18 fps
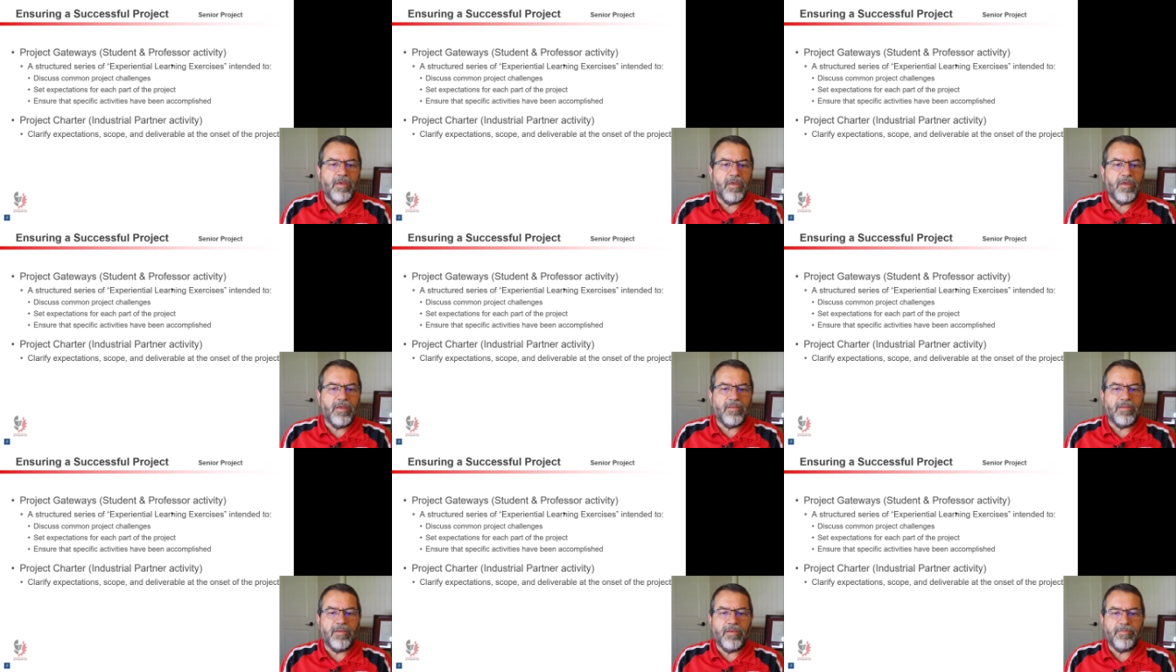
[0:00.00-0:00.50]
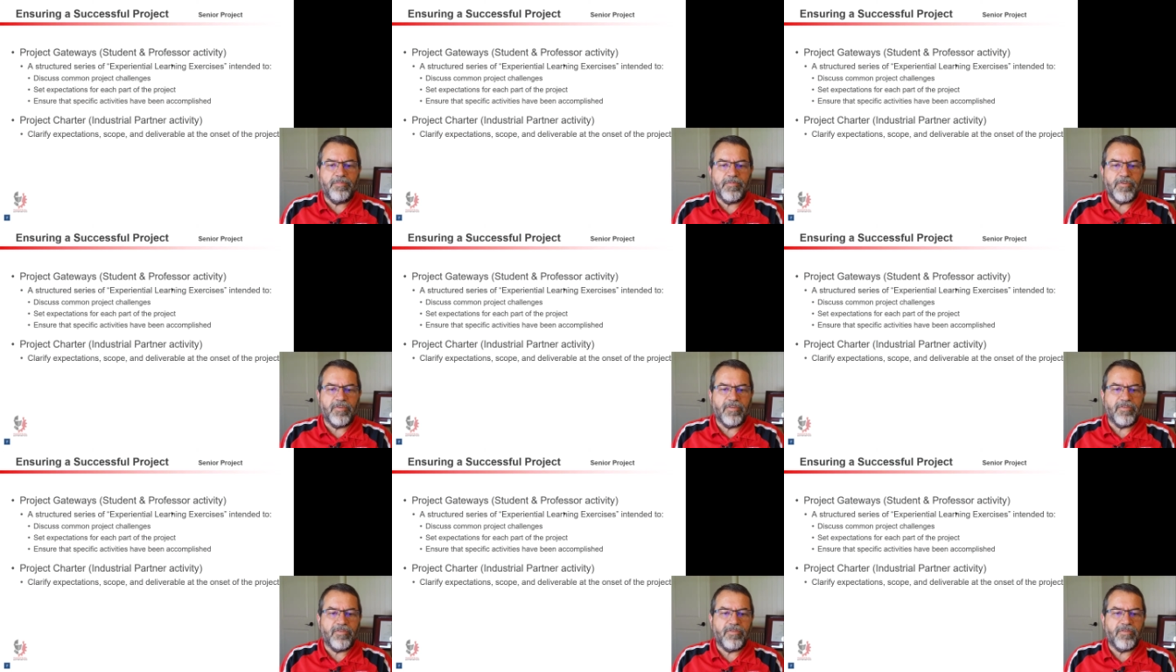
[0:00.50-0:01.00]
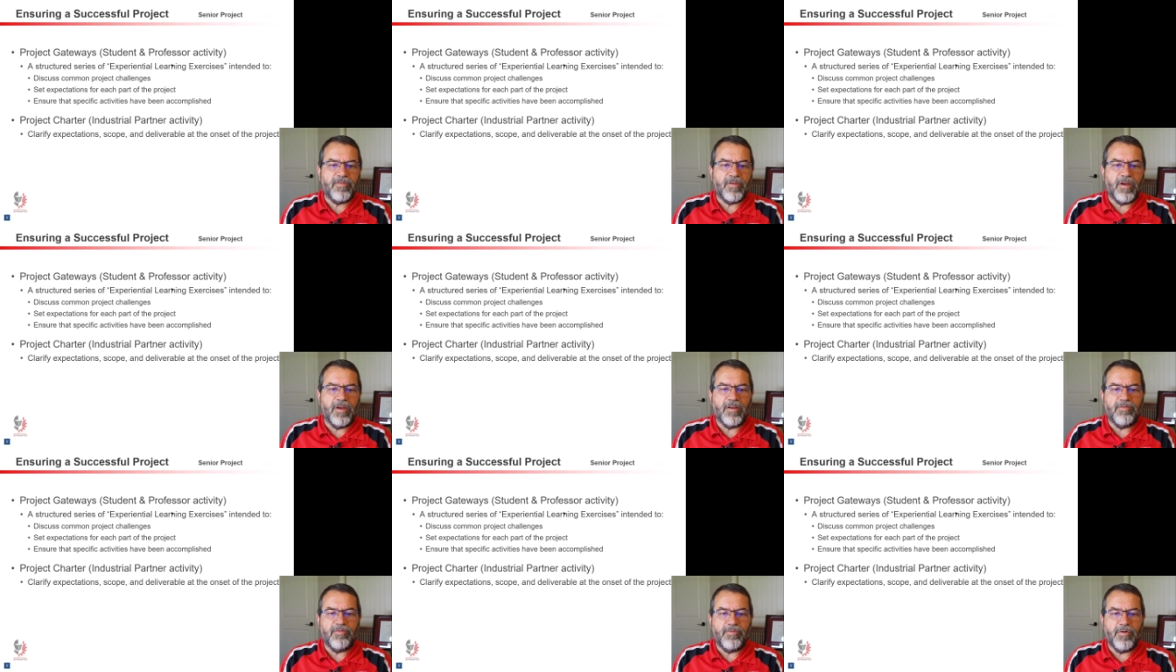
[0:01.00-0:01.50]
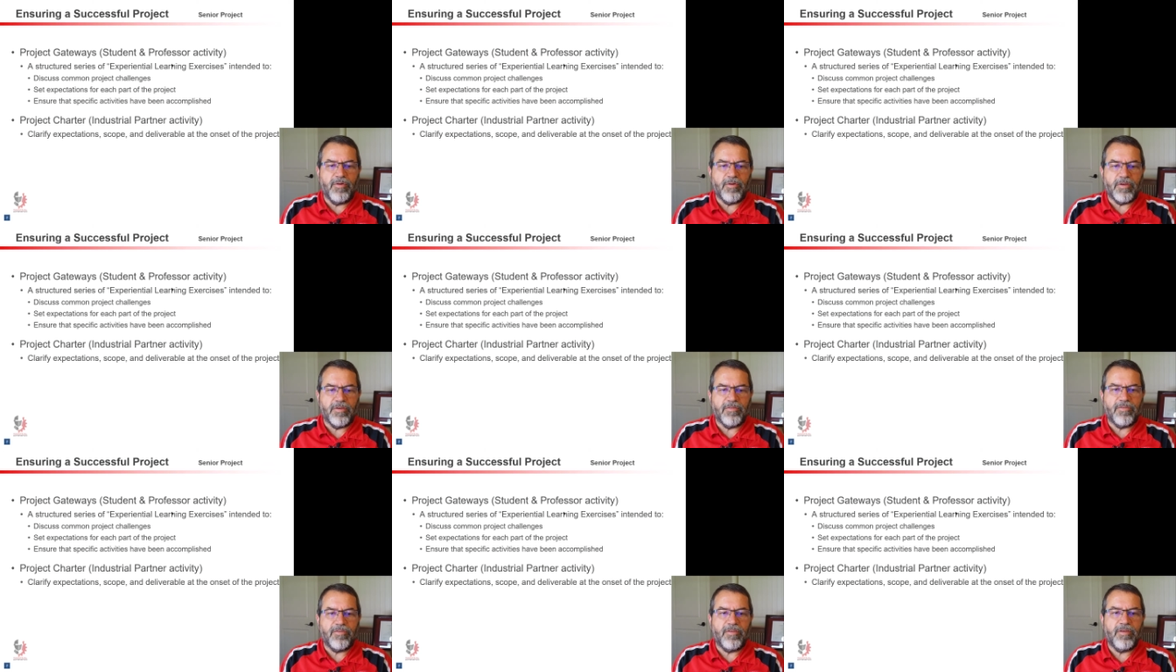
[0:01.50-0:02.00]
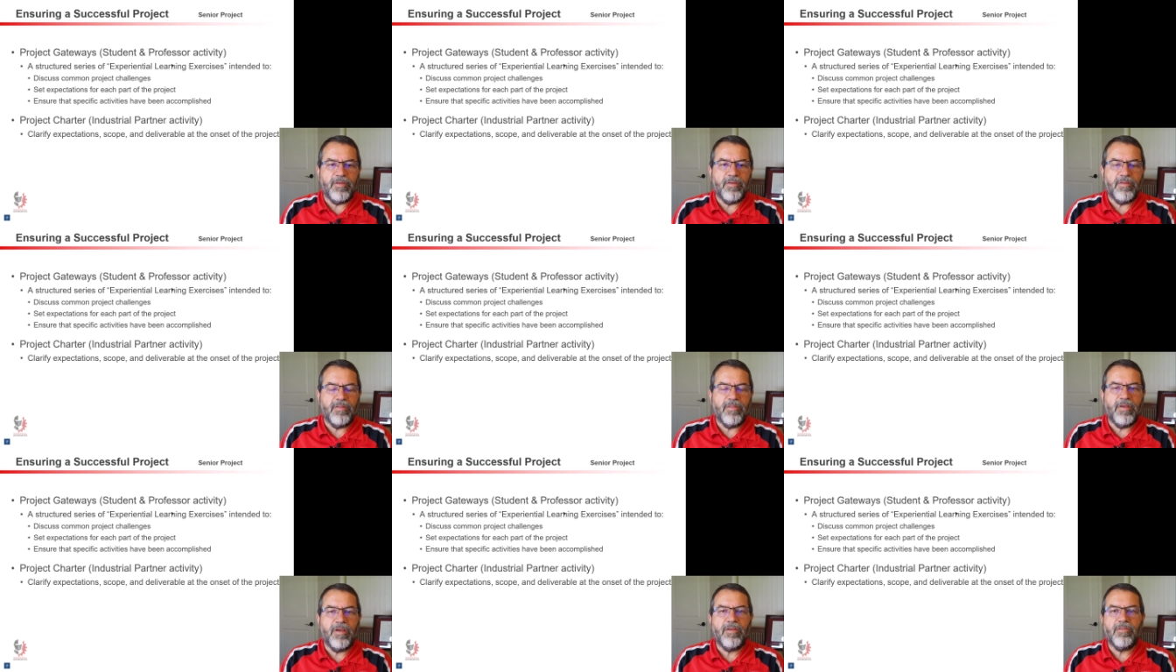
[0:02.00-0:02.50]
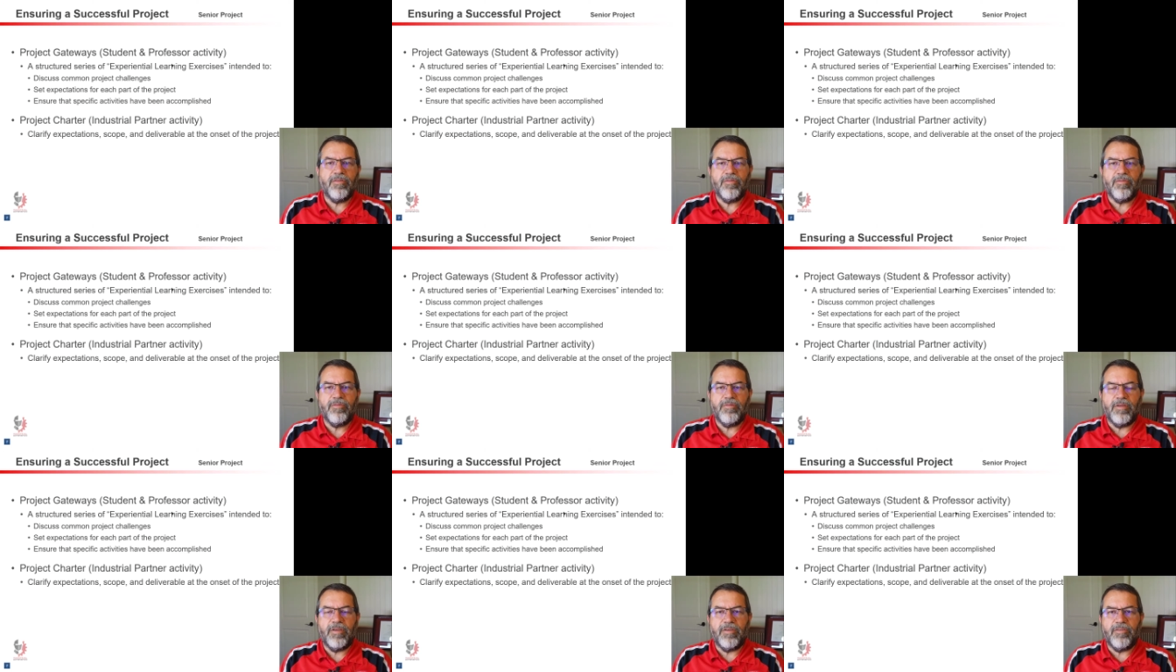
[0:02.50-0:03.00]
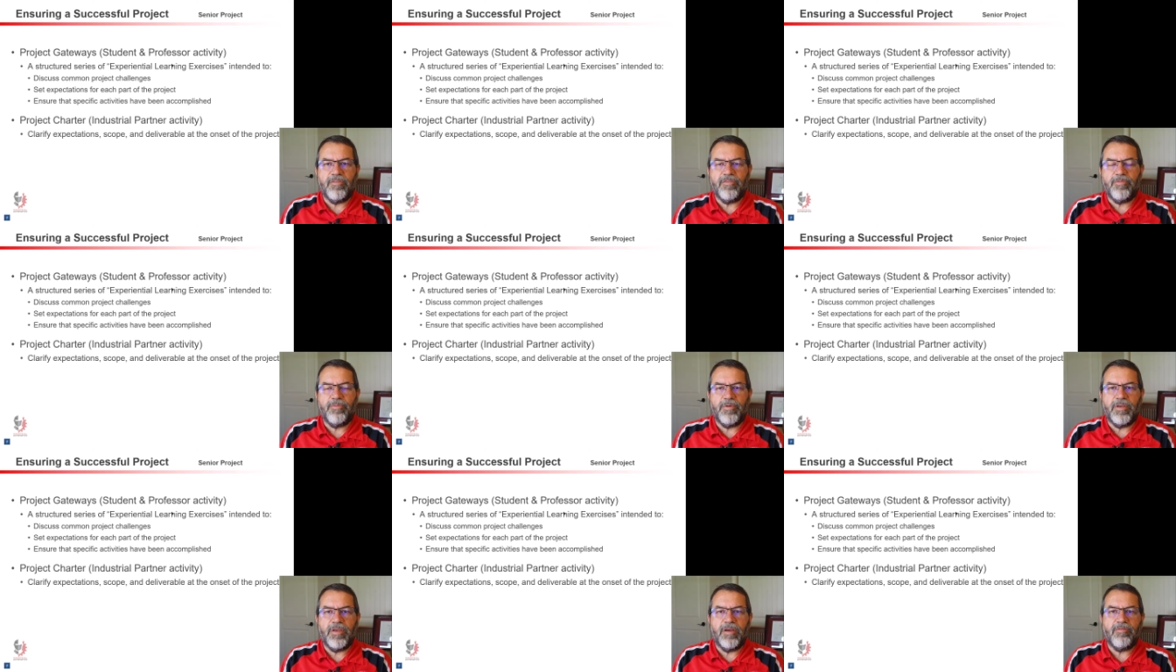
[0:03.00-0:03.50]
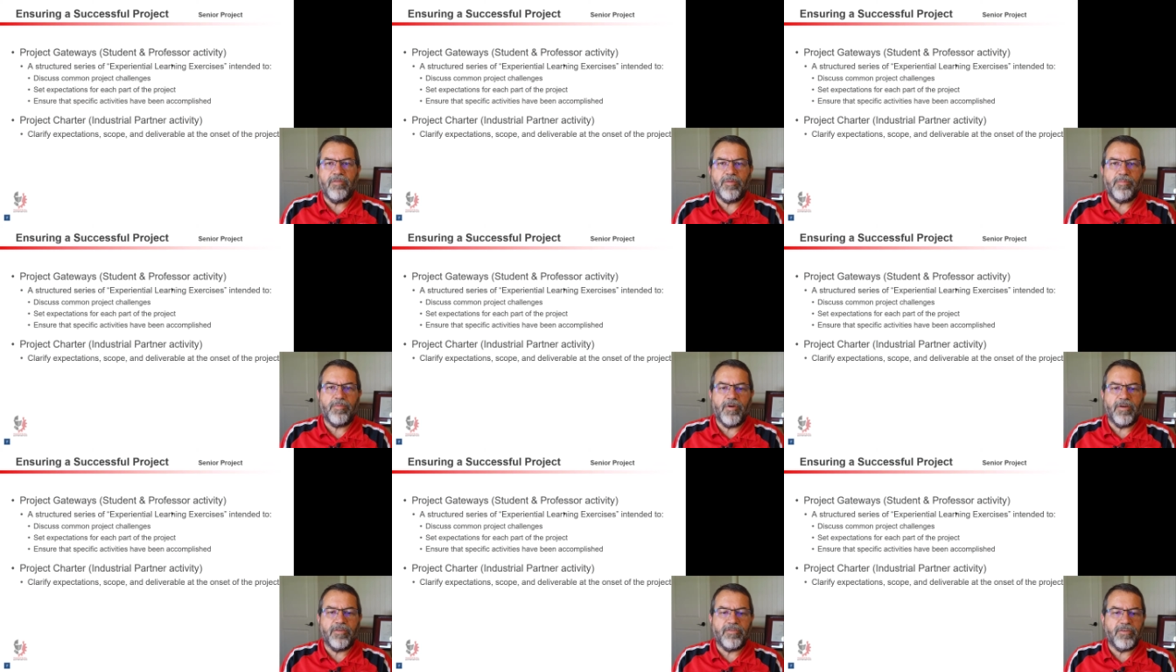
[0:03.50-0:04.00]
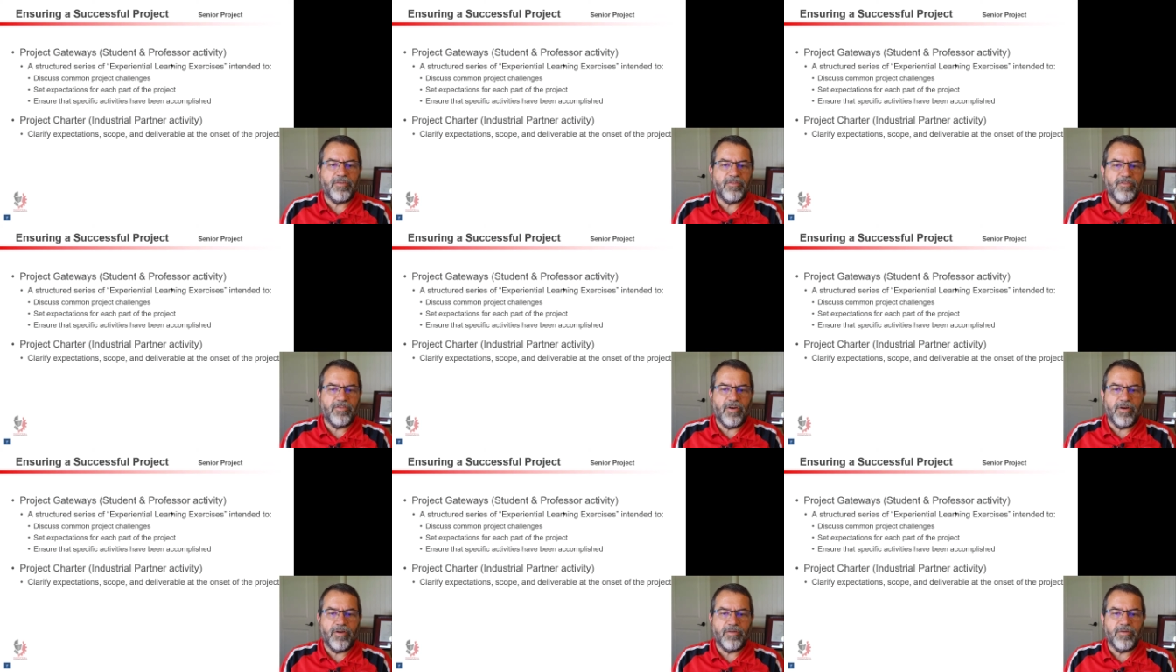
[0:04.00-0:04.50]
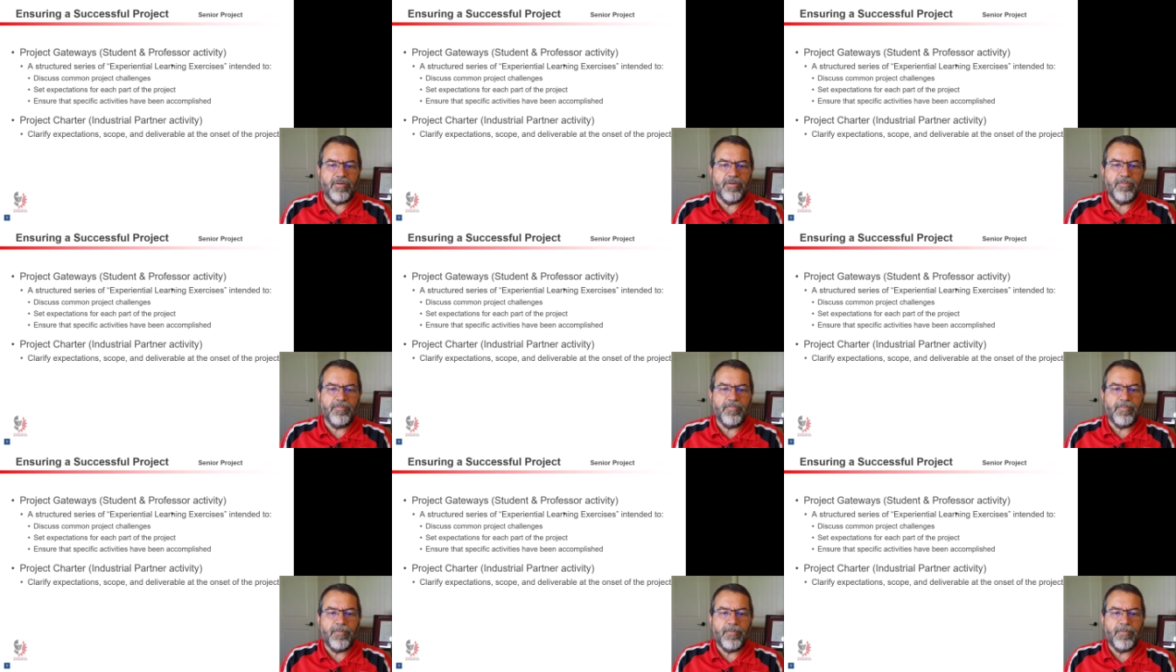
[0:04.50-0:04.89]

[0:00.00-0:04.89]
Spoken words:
It keeps us kind of focused. The other is we have our project charter,